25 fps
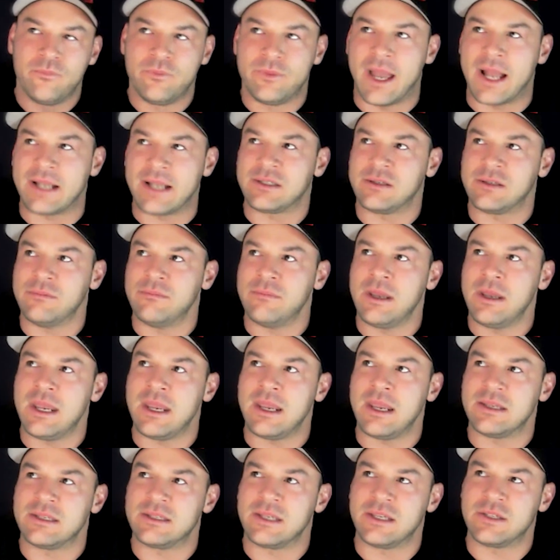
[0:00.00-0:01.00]
That to
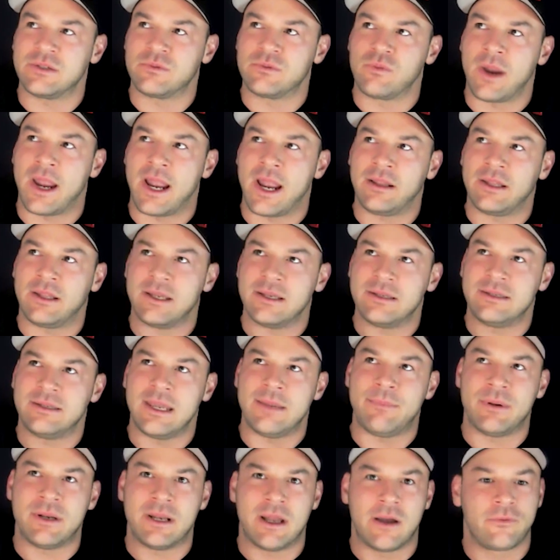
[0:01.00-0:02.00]
me is rarely a
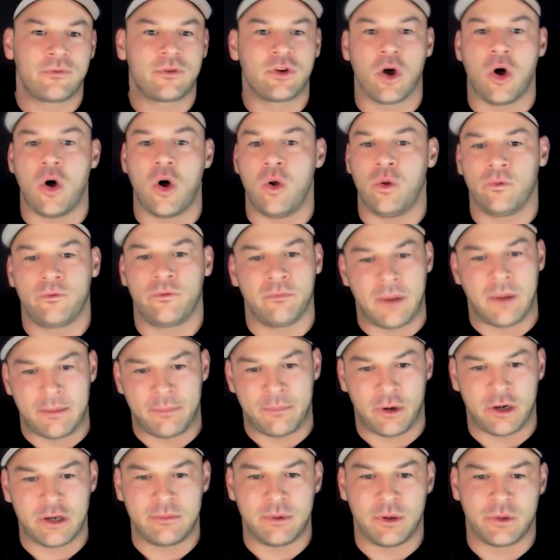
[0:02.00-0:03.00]
deep enough goal for
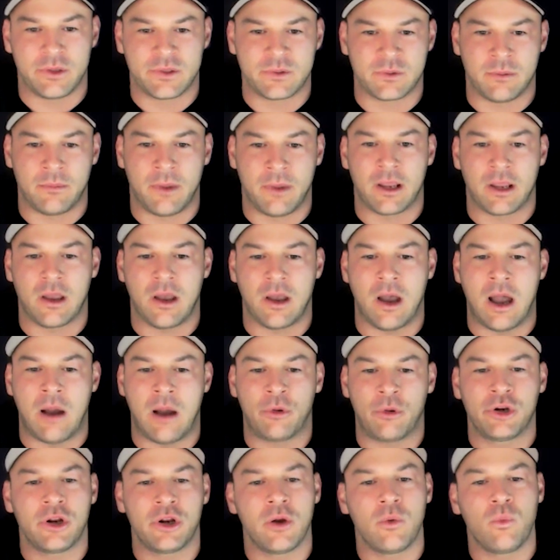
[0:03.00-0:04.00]
my bodybuilders where I'm like,
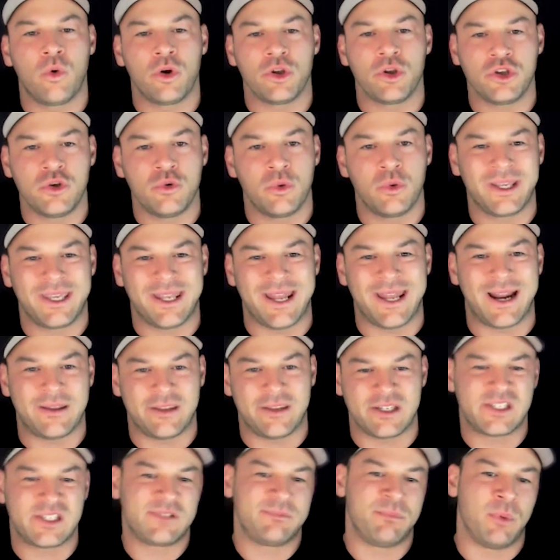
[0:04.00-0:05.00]
I want to know what you want to get out
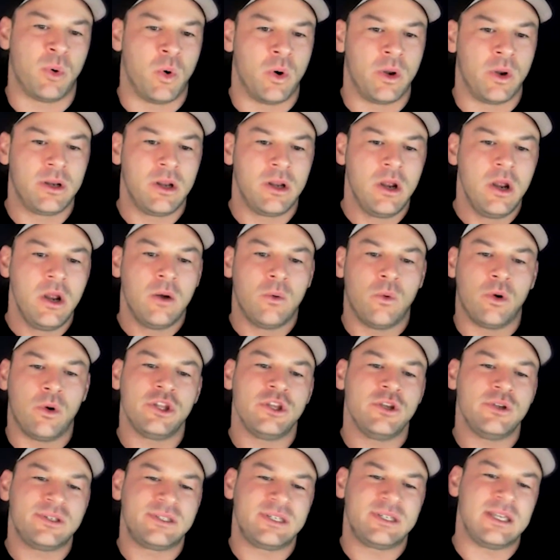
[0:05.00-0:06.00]
of this sport. What
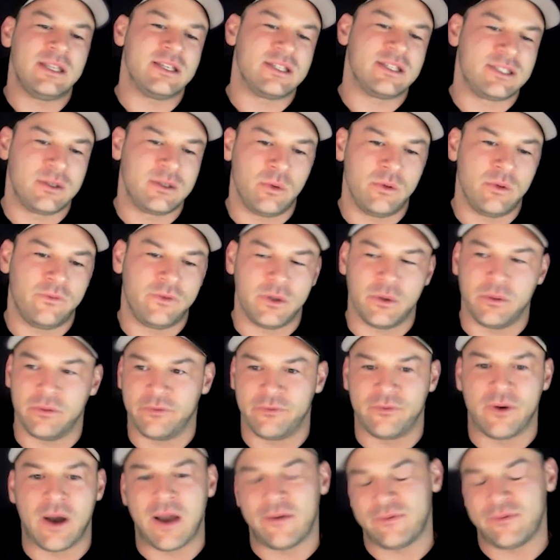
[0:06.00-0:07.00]
do you see this doing for you
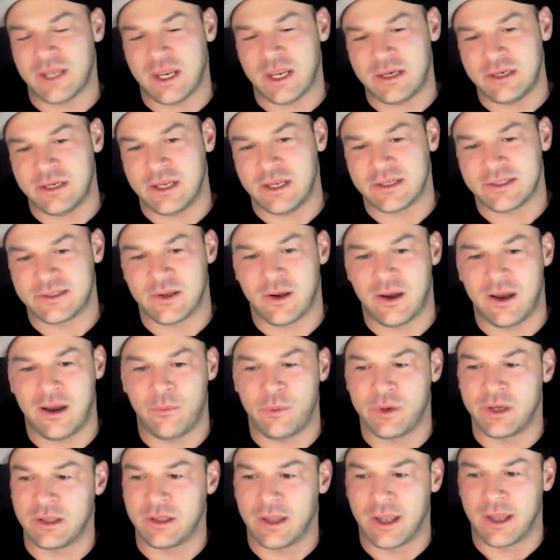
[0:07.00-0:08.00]
in 5, 10 years
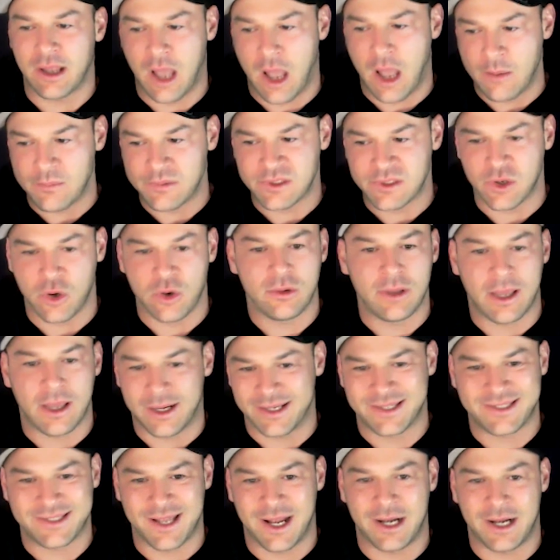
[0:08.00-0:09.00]
time where you're like, I'm so
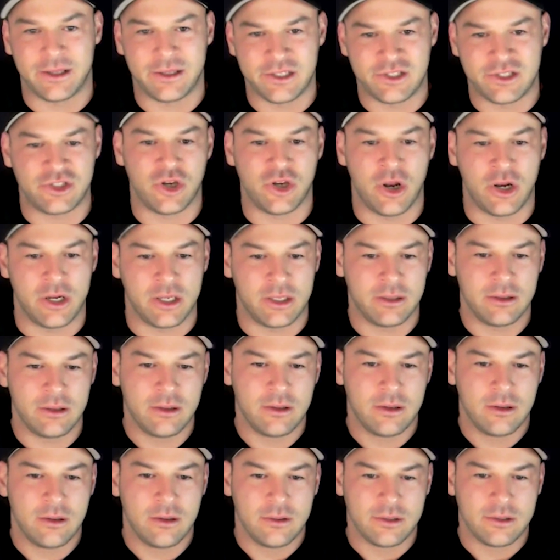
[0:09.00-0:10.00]
glad I started this journey.
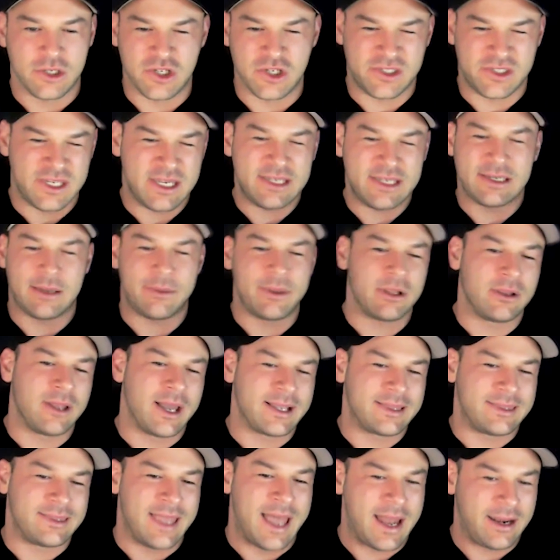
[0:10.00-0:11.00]
Do you see something
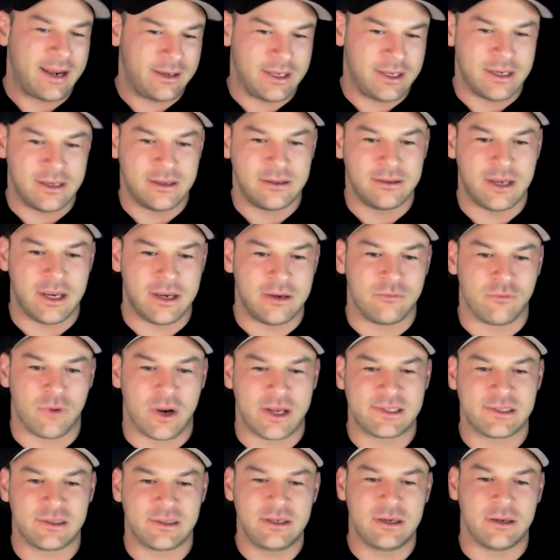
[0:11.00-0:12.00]
like that in
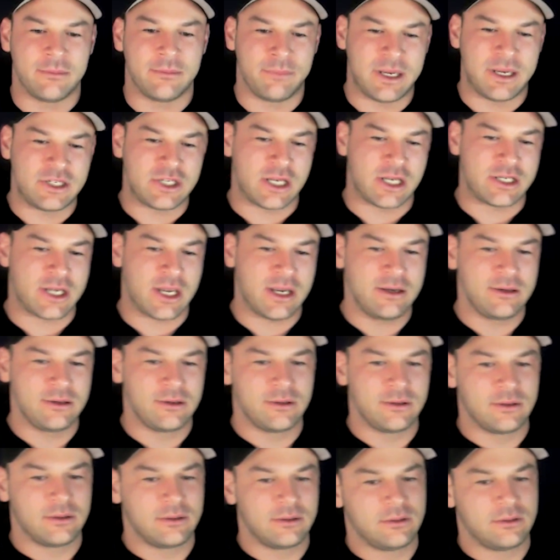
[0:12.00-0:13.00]
wrestling and BJJ?